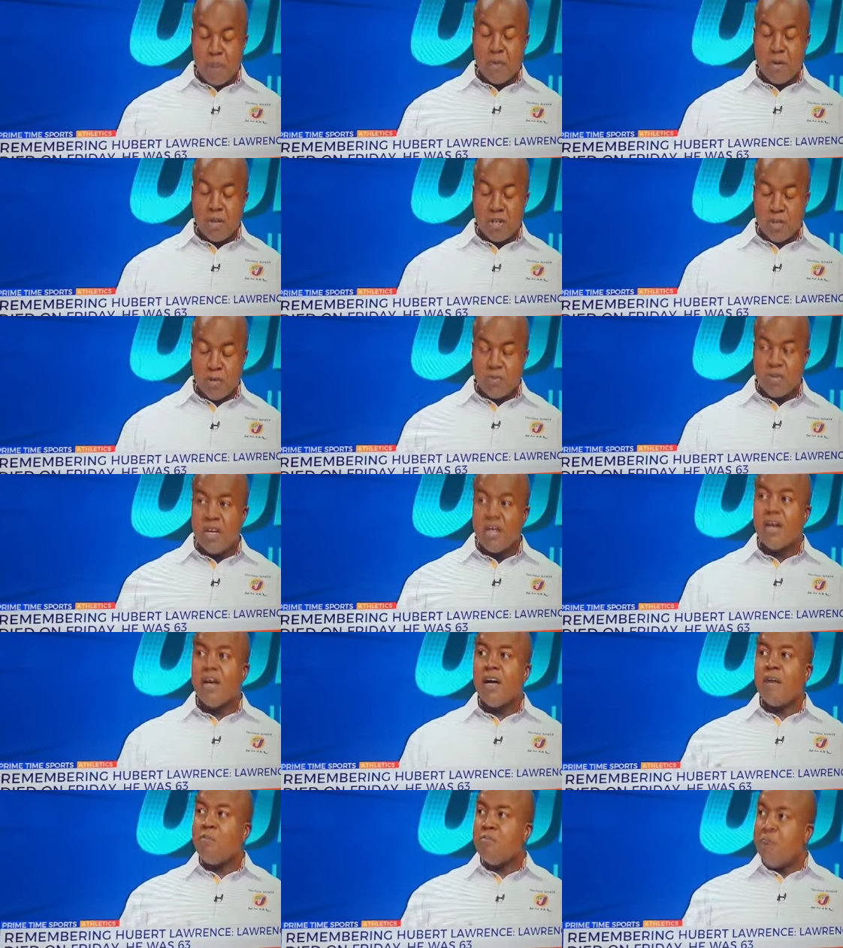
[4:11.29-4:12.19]
We
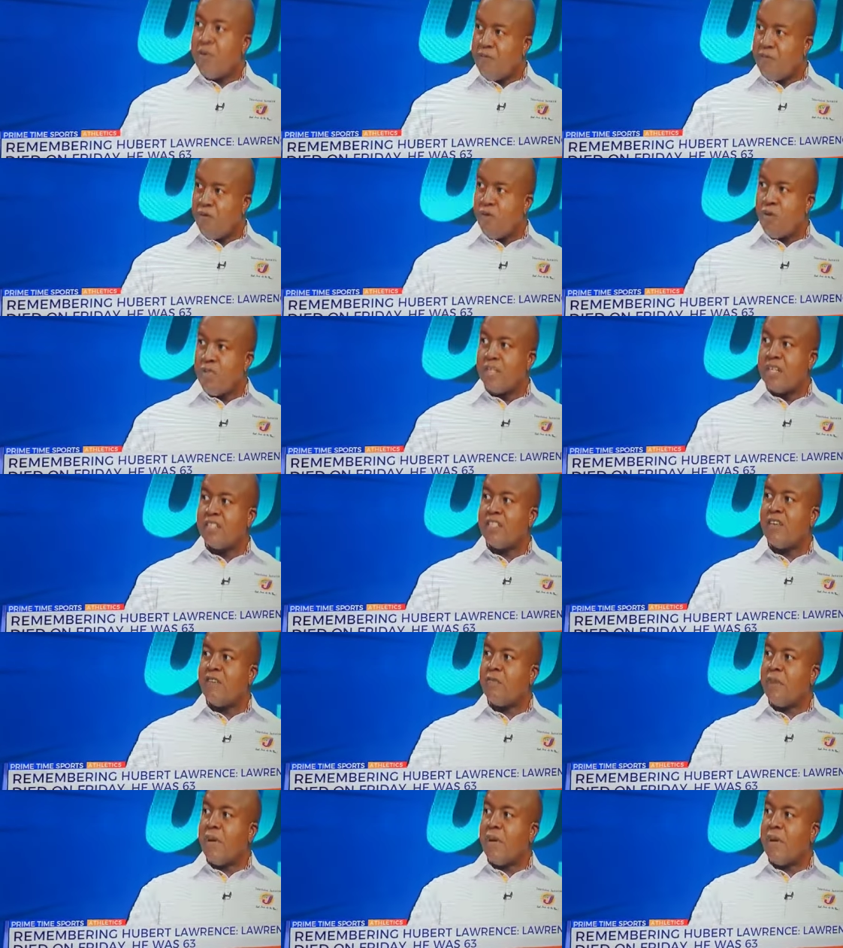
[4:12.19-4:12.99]
have focused